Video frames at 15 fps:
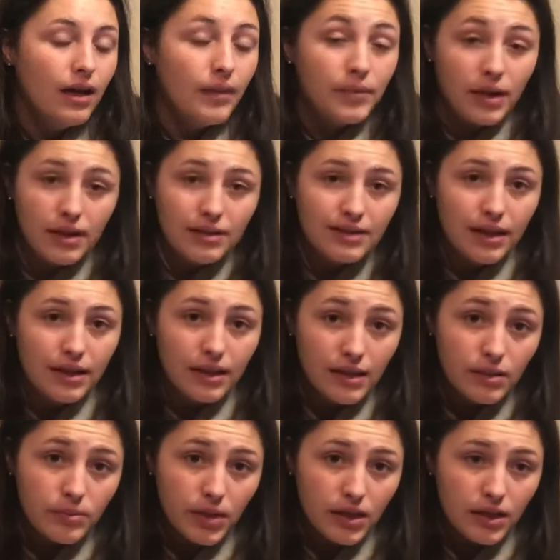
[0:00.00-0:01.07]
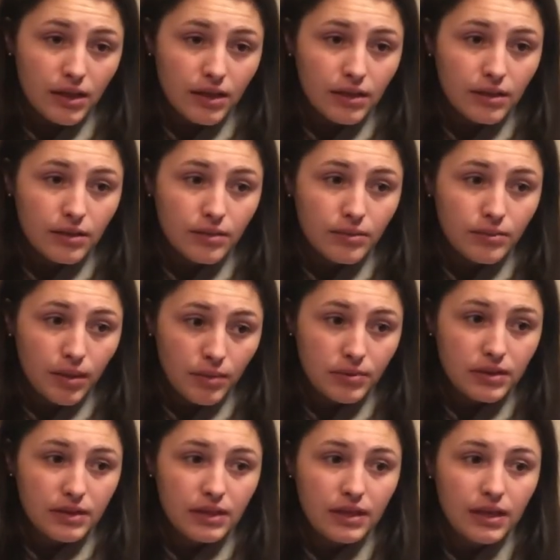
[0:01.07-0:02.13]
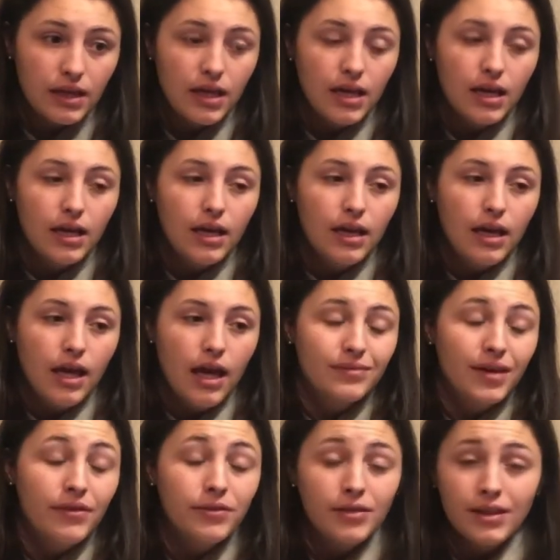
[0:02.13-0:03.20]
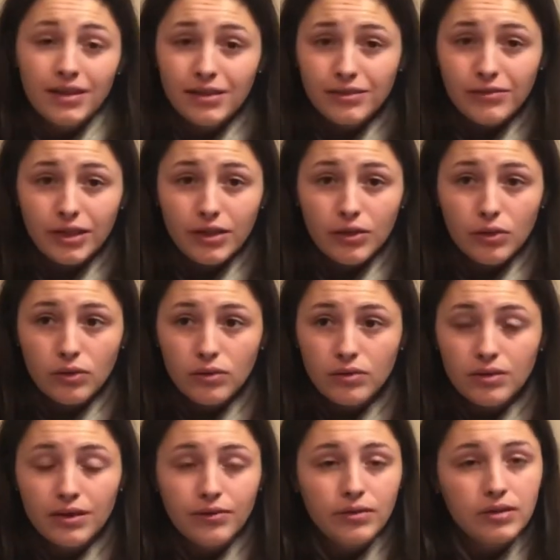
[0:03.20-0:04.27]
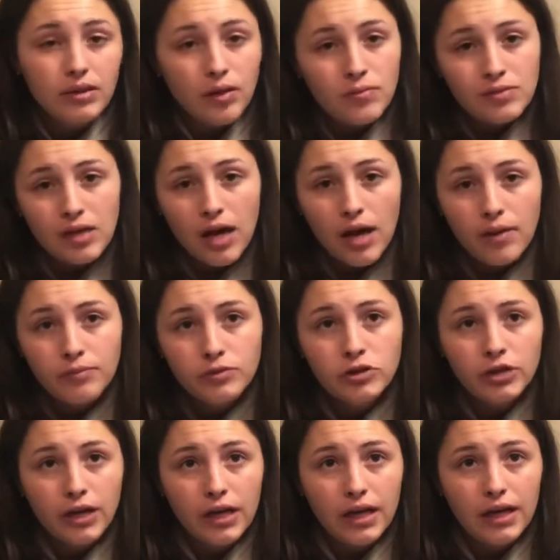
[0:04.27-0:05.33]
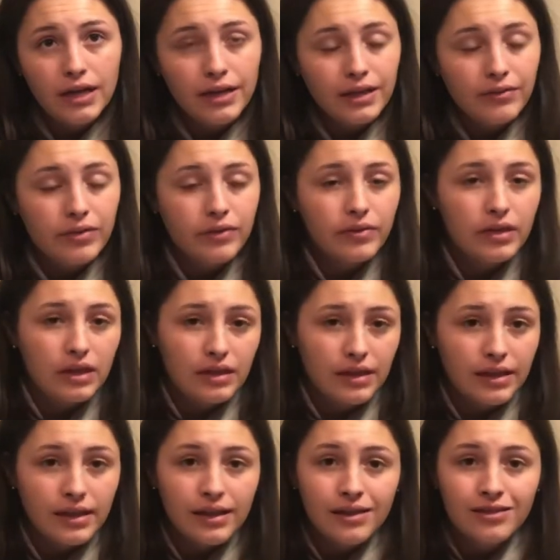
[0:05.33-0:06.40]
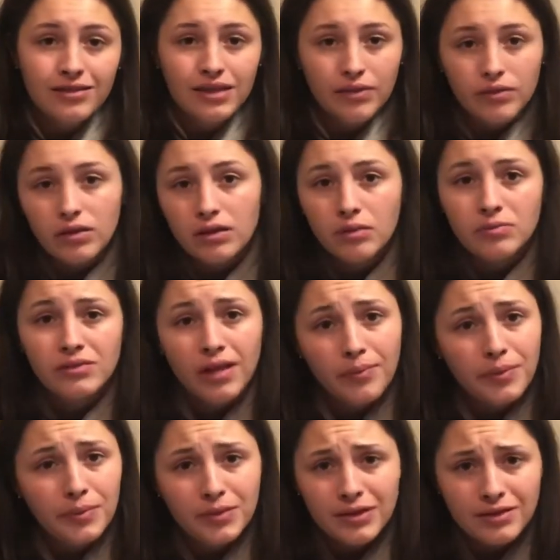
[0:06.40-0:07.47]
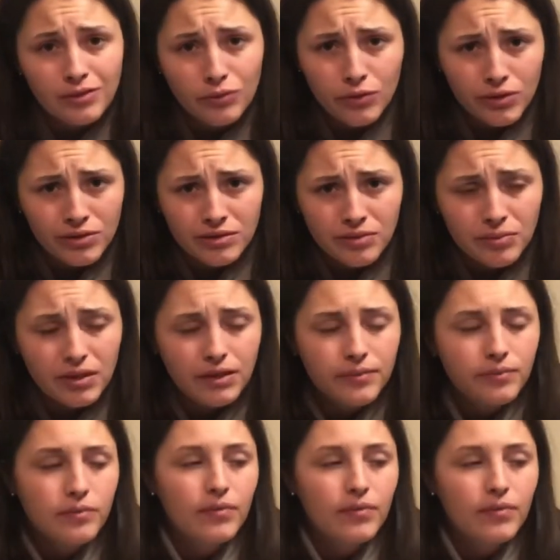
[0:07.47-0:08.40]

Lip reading: I'm not gonna tell anybody publicly. If you like this video, give it a thumbs up, share it. Even if you didn't like it, just give it a thumbs up. It means the world to me.